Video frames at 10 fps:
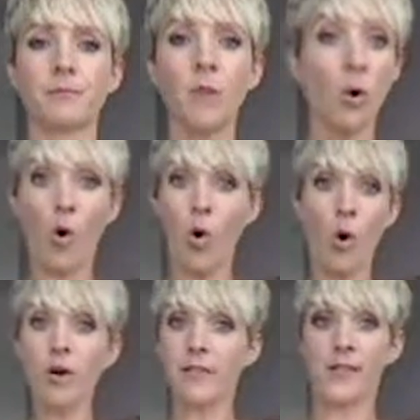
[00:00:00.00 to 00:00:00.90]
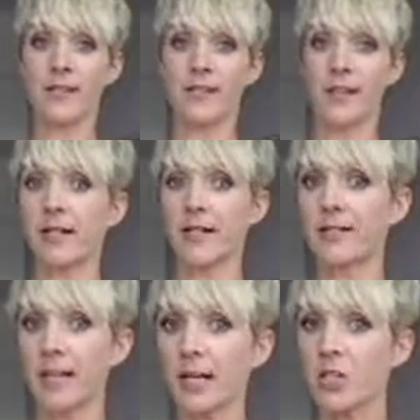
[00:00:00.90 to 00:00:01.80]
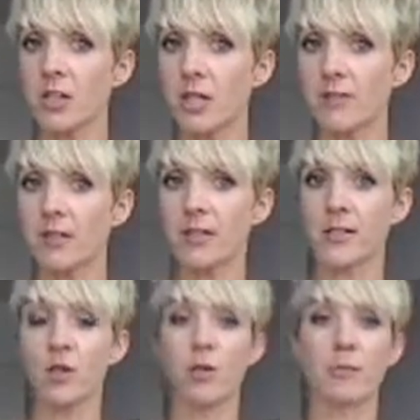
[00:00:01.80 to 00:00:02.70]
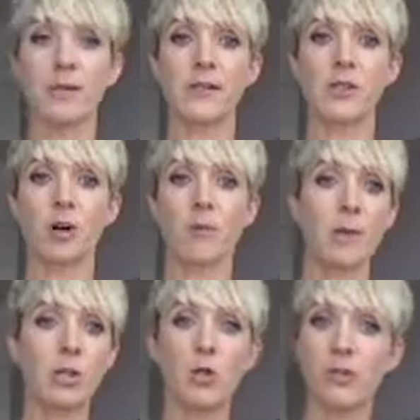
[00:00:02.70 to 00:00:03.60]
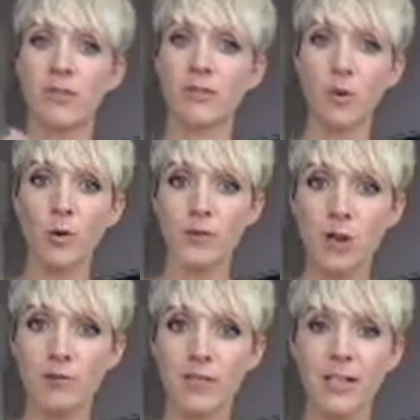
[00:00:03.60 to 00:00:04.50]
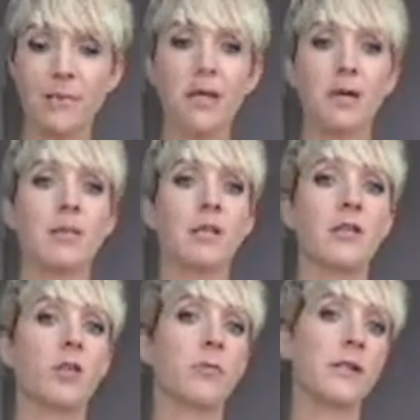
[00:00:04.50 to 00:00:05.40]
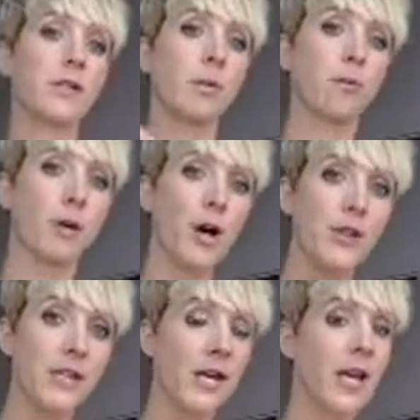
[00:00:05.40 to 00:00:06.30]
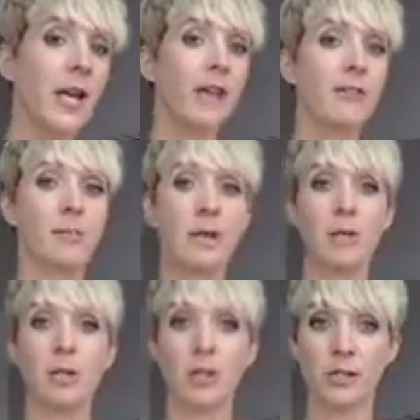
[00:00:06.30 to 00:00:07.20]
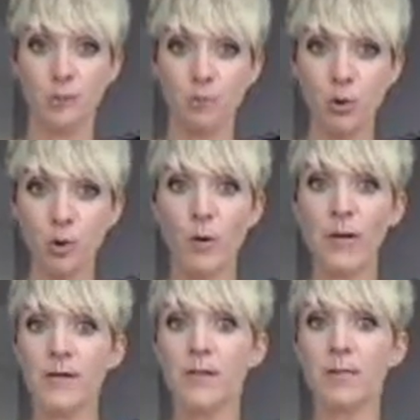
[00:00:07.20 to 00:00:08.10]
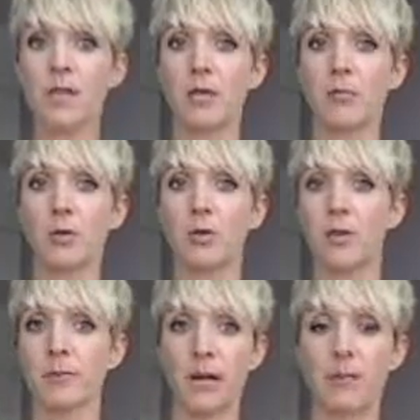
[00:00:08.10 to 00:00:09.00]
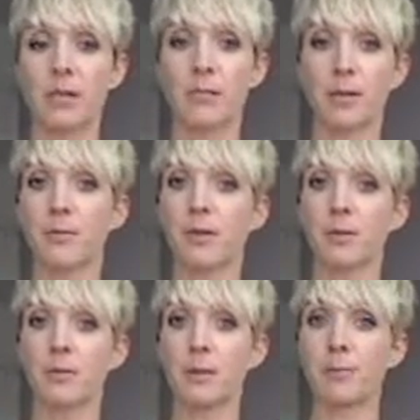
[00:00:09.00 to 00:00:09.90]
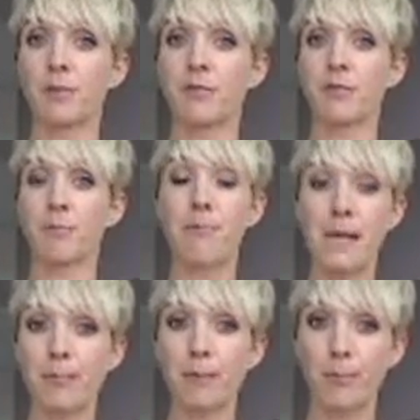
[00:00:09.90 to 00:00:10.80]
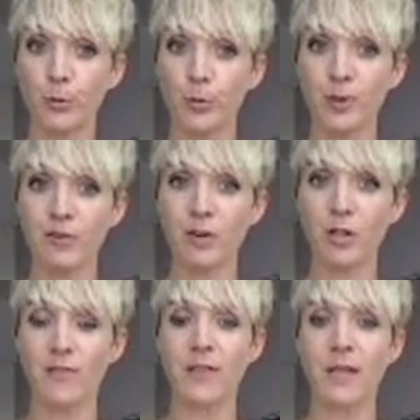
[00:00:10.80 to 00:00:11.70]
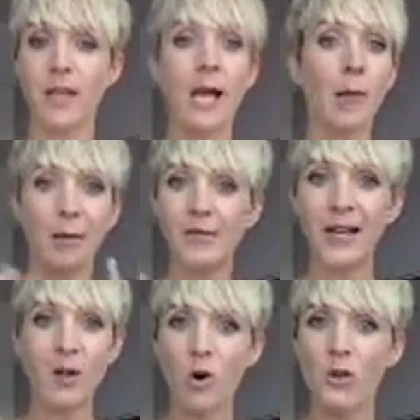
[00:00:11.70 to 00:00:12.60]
or if it's a cesarean section even, there's going to be some amniotic fluid covering the baby, there's going to be some blood. If the baby does a poo whilst he's being born, there might be a little bit of baby poo involved in that, but that